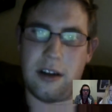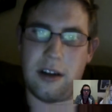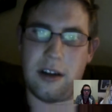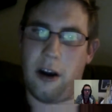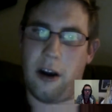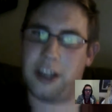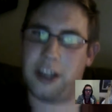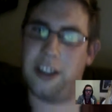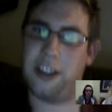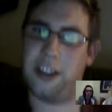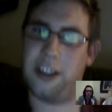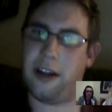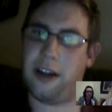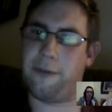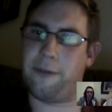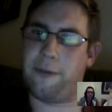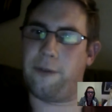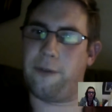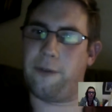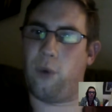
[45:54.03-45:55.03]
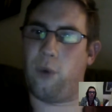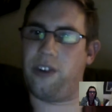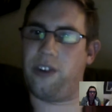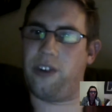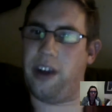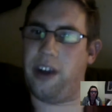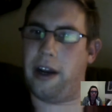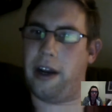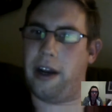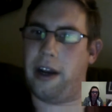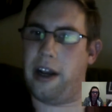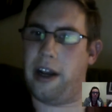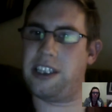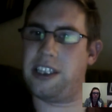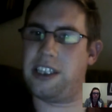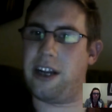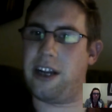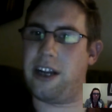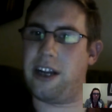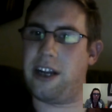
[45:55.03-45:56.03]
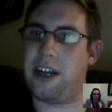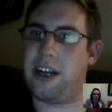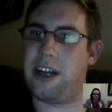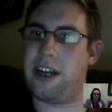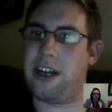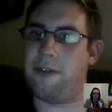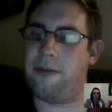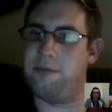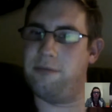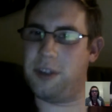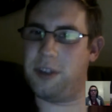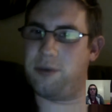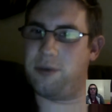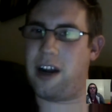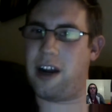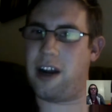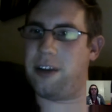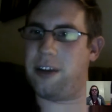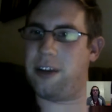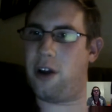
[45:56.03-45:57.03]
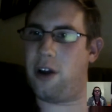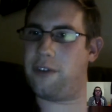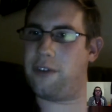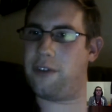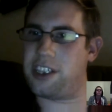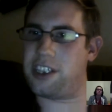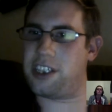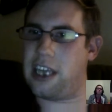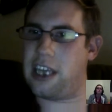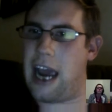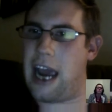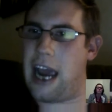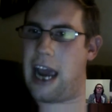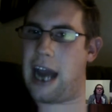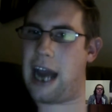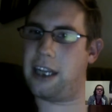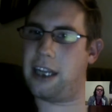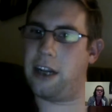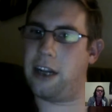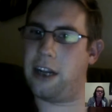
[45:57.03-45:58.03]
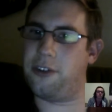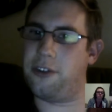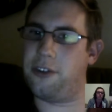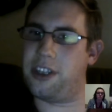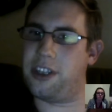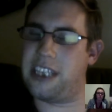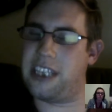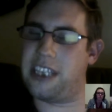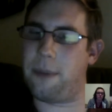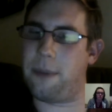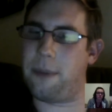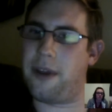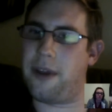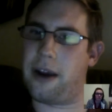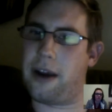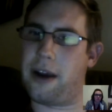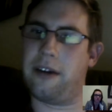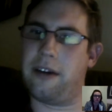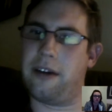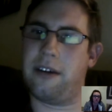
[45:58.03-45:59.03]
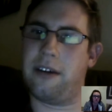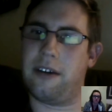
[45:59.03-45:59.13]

All right. So then for 14, instead of subtract, you'd obviously add and then do the same thing.